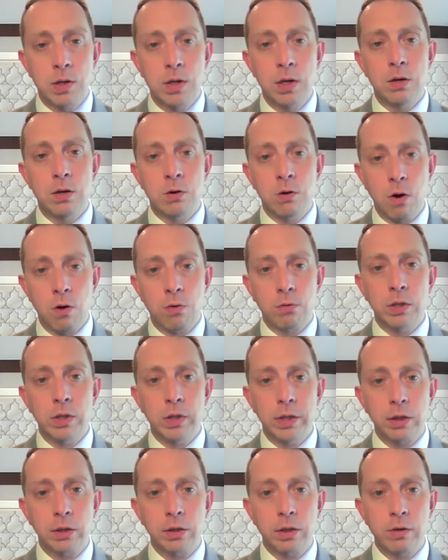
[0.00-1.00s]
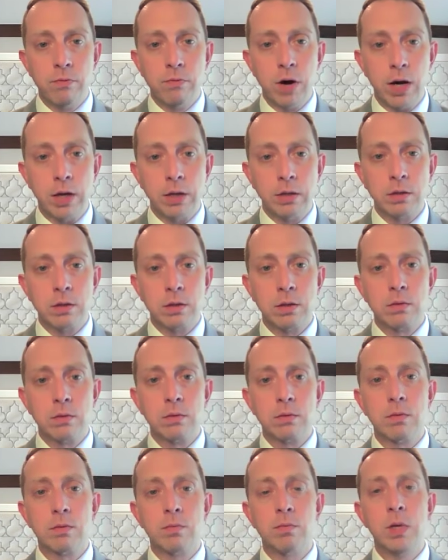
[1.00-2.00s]
Get your own legal advice,
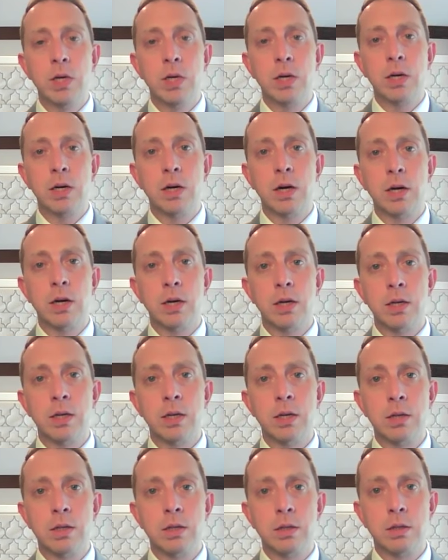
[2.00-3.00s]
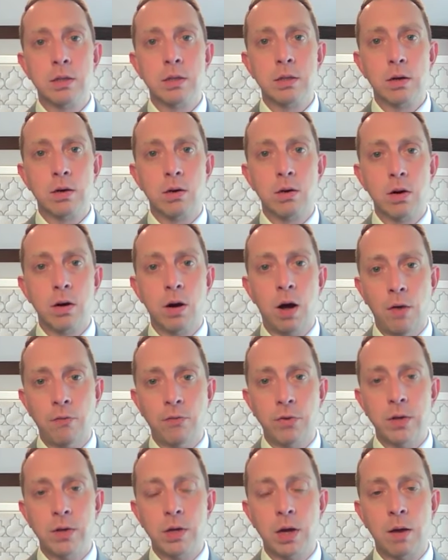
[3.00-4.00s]
because
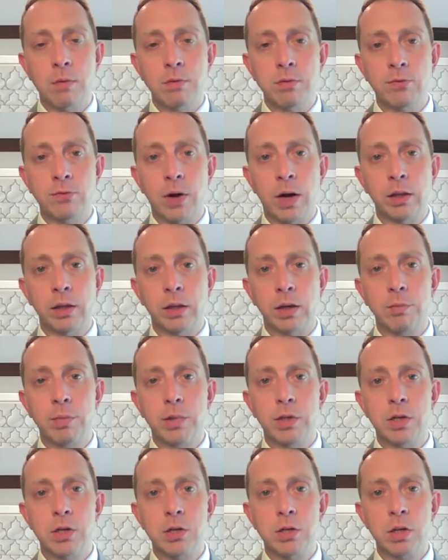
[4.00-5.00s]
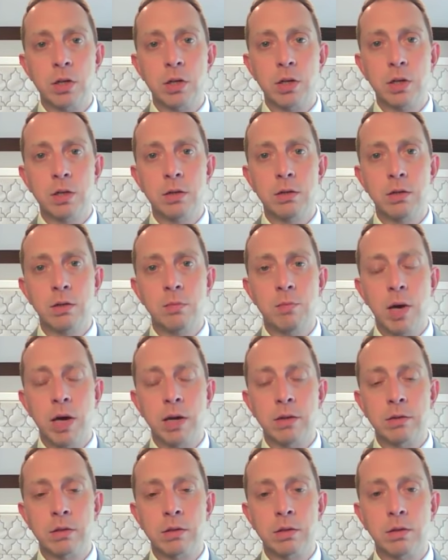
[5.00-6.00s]
oftentimes filing a petition is the
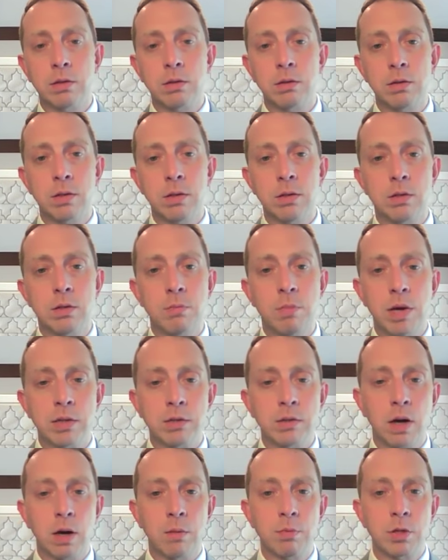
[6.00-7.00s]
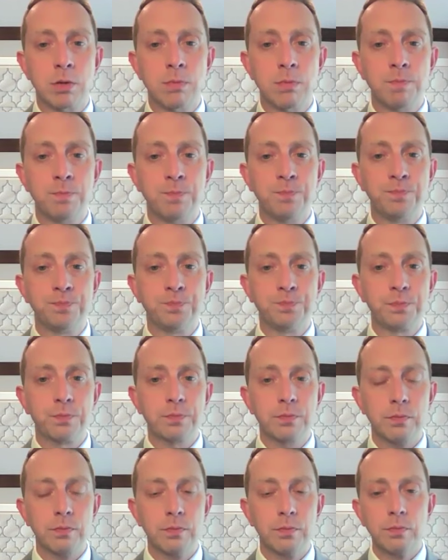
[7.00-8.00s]
best option.
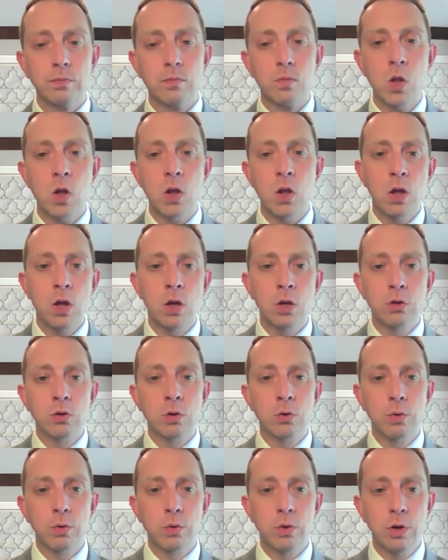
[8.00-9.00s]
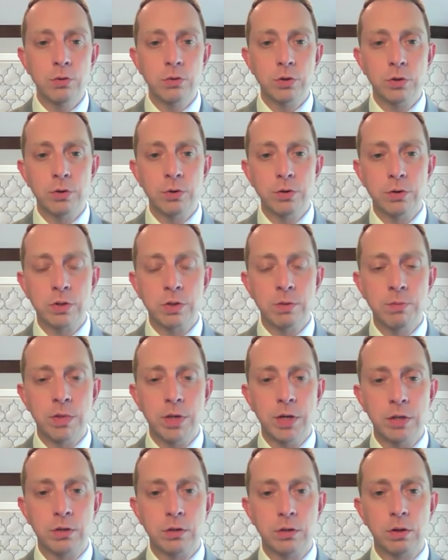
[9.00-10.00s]
So those are some
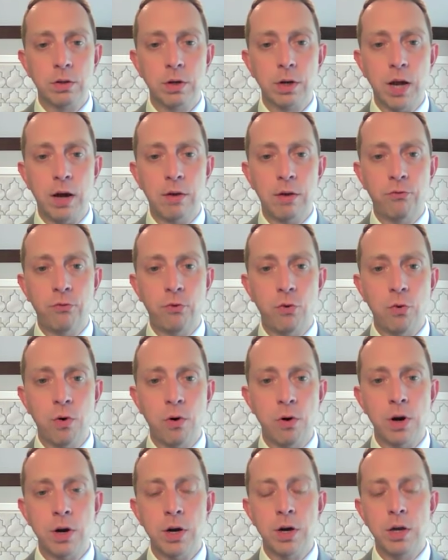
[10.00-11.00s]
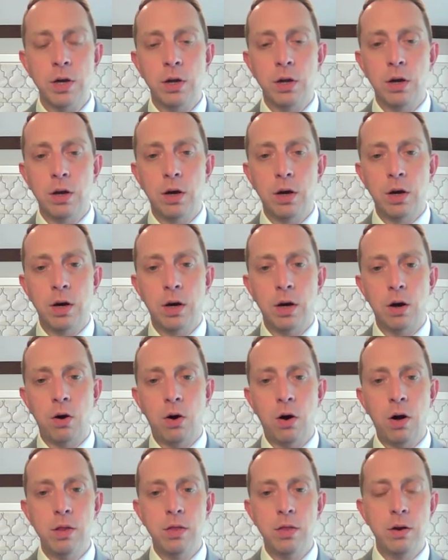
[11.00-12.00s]
things to look out for
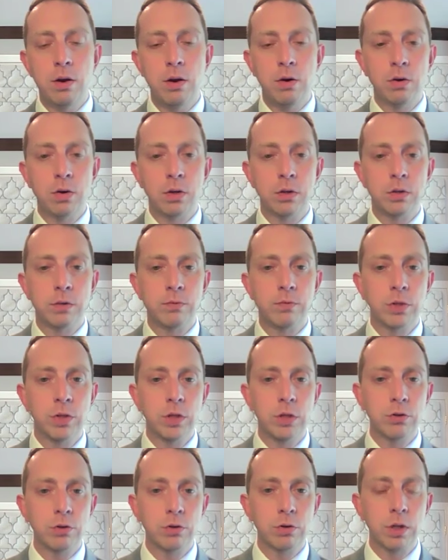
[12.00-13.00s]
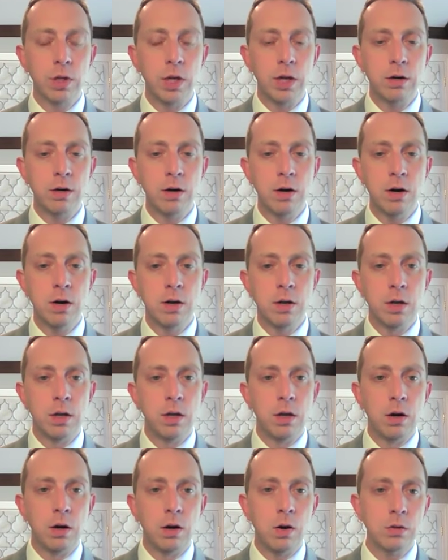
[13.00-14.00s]
on the notice of seizure letter.
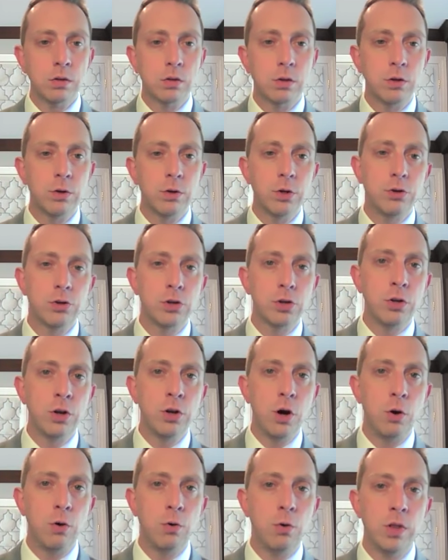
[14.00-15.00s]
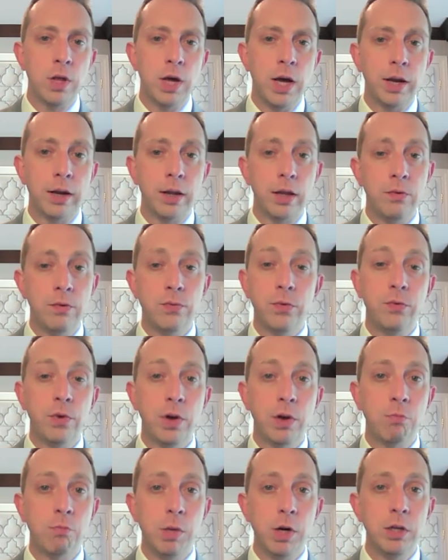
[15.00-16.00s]
Also, you should know that if you've
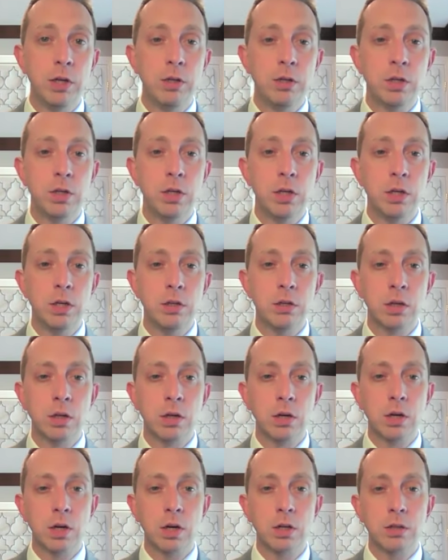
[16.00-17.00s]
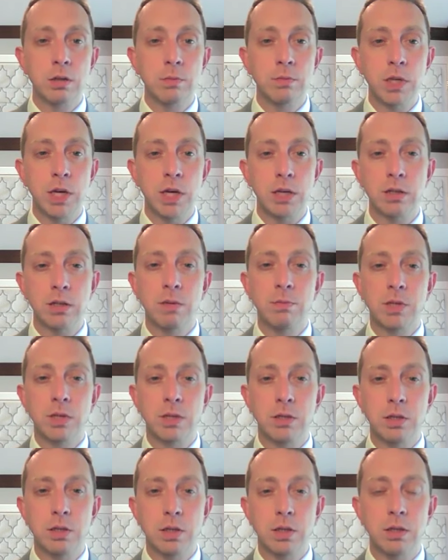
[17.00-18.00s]
had money seized, Customs has up
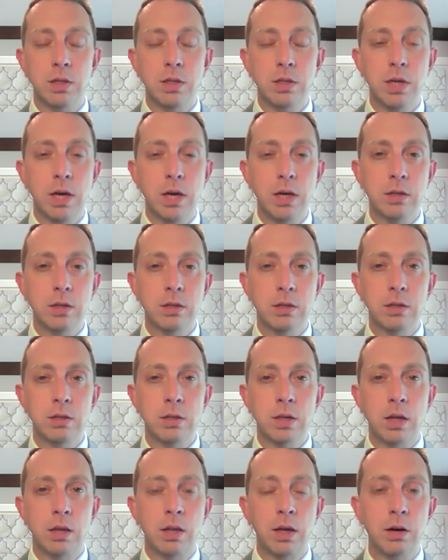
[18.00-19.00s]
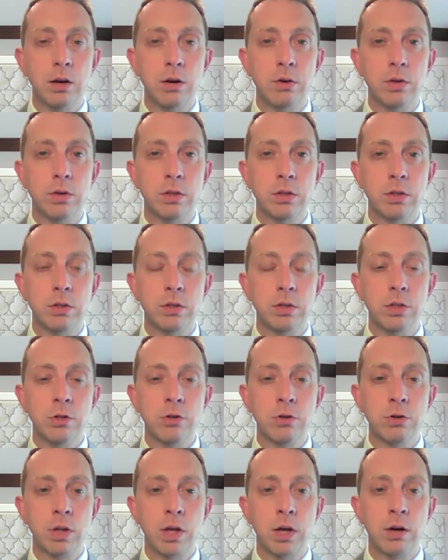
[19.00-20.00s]
to 60 days to send that notice of
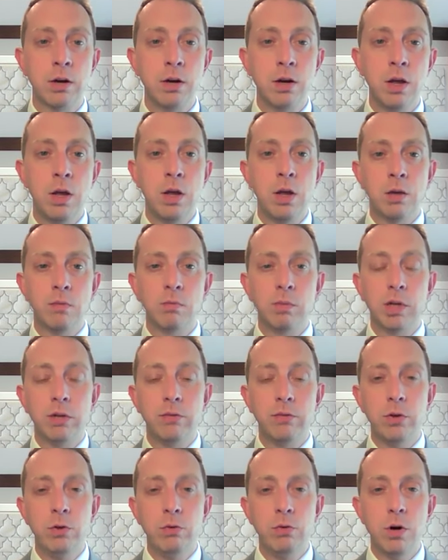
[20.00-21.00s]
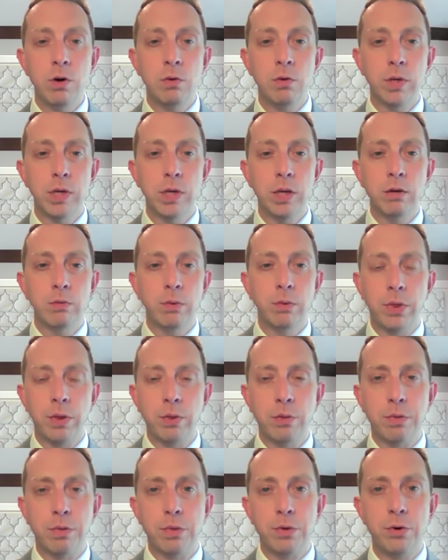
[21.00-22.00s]
seizure letter. But if you don't get it
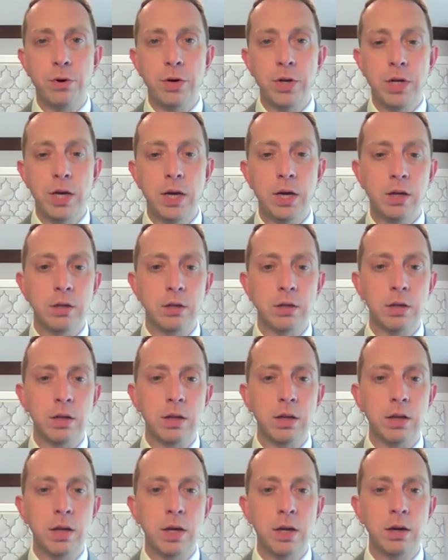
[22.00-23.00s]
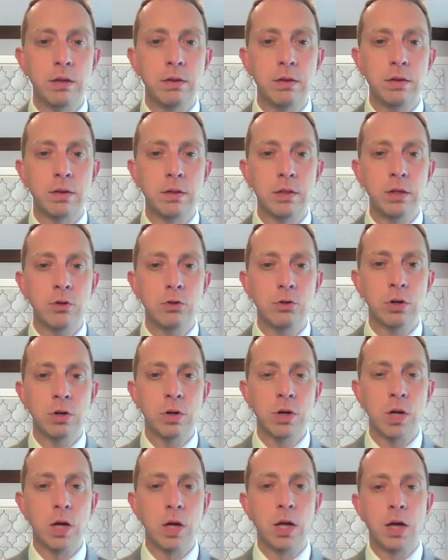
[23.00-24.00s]
within 30 days of the date of the
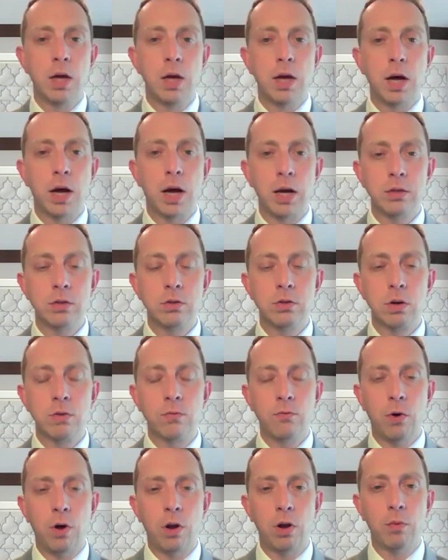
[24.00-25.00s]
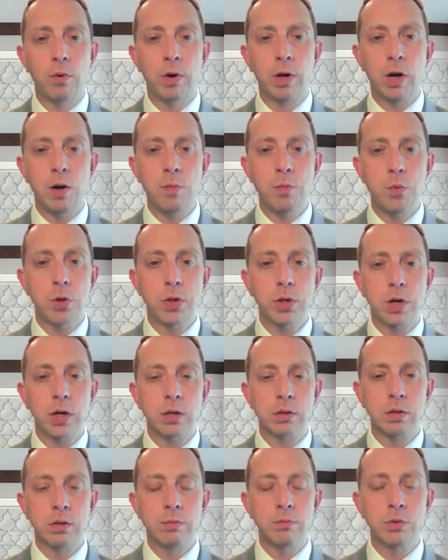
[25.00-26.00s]
seizure, I'd start following up with
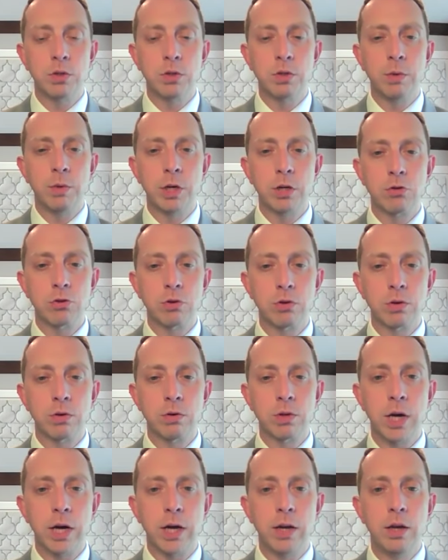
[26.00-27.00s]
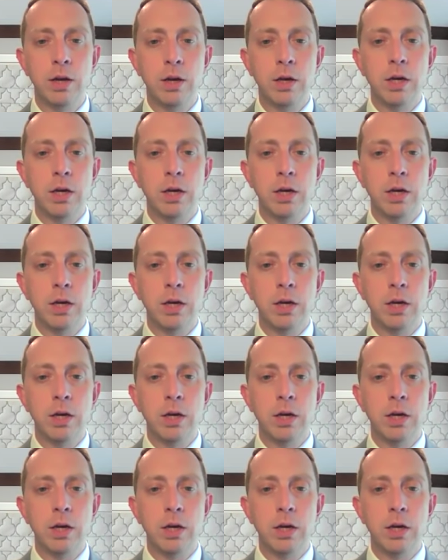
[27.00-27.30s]
Customs to make sure that